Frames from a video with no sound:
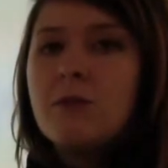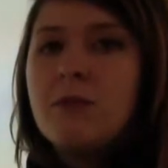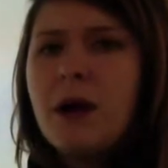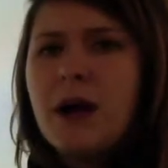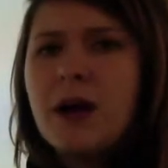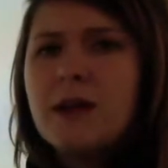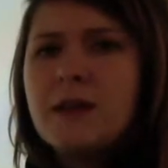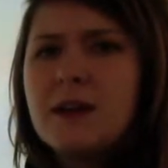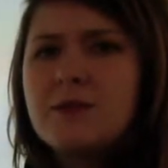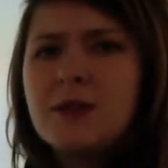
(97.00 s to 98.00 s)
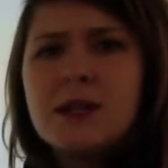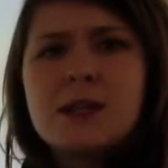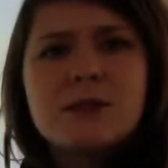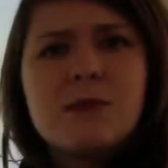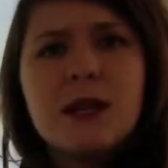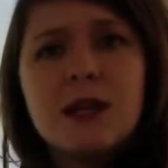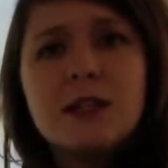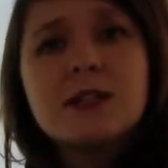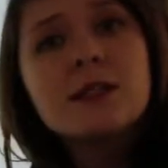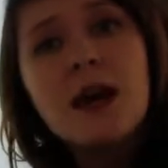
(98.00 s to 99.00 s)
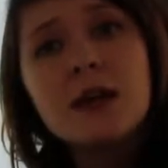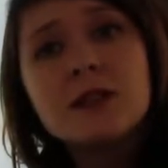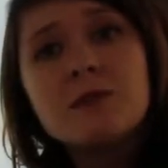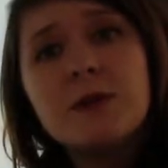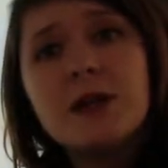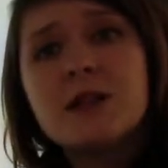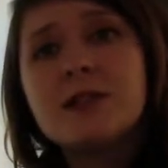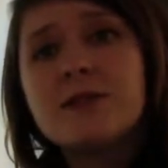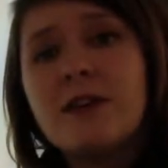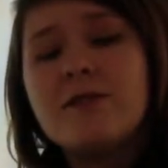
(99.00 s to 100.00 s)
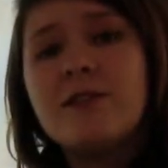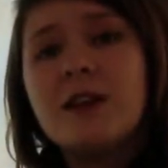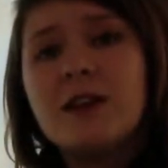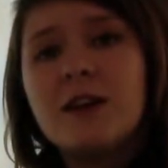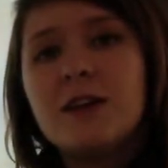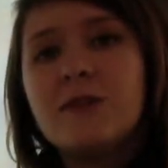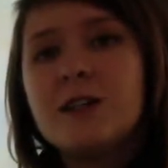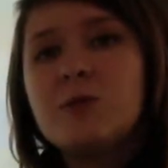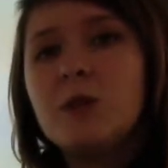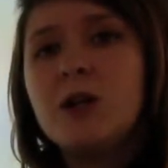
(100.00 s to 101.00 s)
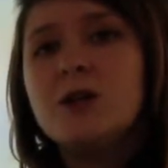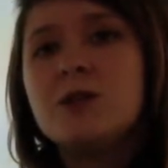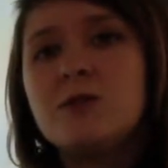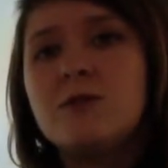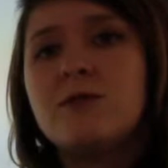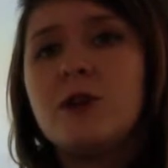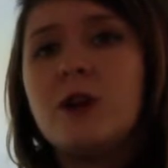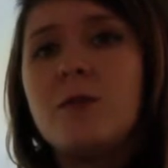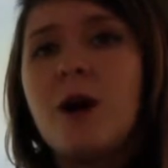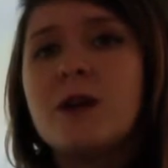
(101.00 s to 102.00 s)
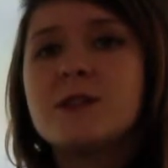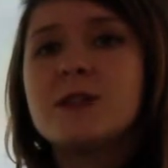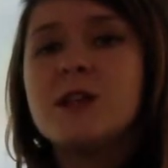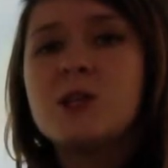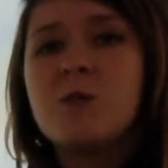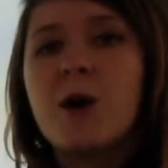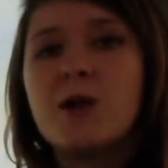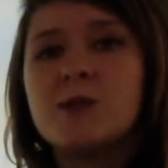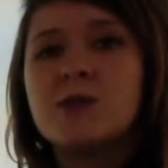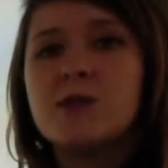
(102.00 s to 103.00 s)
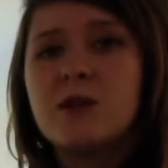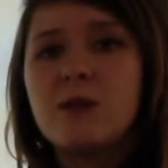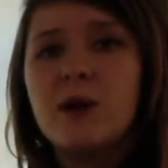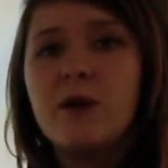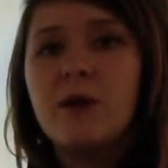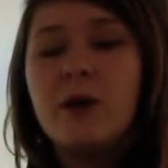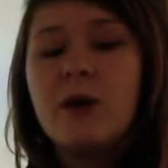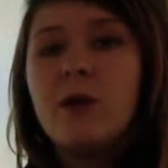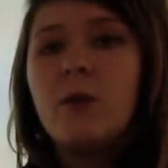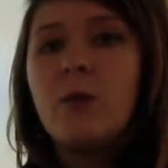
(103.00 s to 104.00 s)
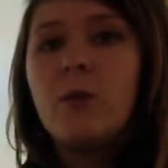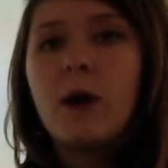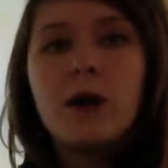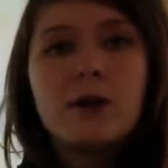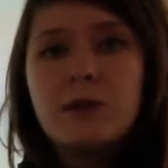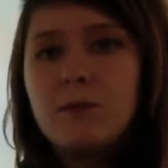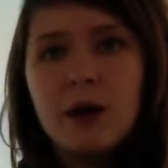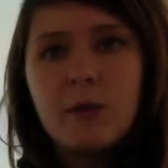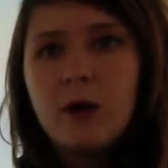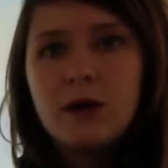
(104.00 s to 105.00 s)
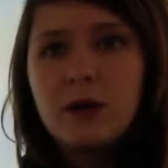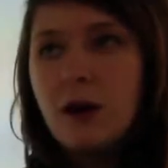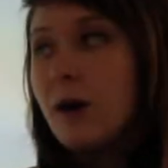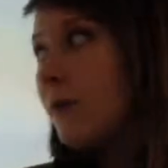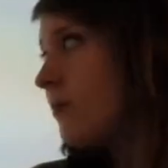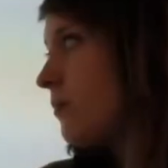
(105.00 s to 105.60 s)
But that really doesn't make any sense, because if I split it into infinity parts and each part is 0, where did my 1 go?